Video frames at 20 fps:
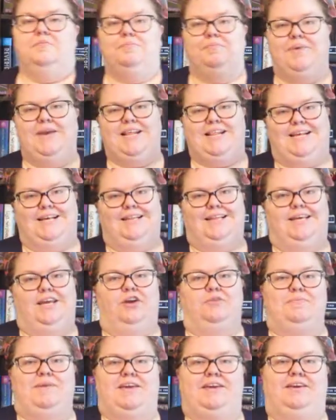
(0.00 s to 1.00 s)
Basically,
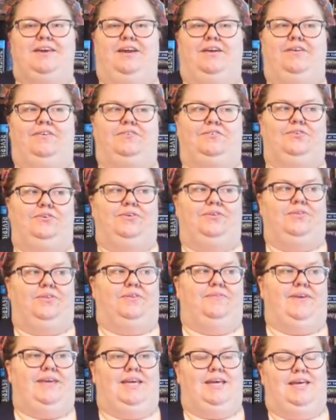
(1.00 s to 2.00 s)
our main character is
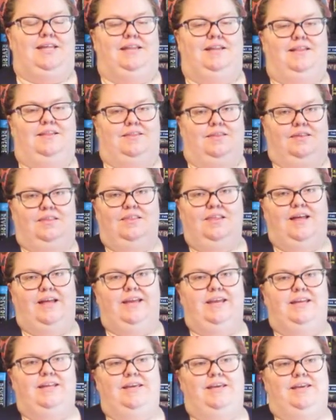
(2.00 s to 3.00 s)
living in this
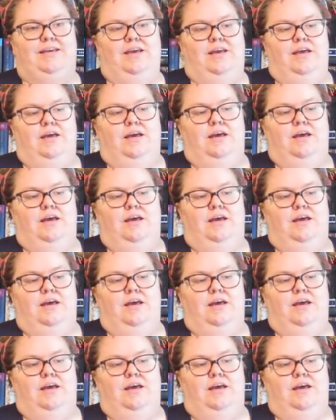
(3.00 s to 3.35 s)
society,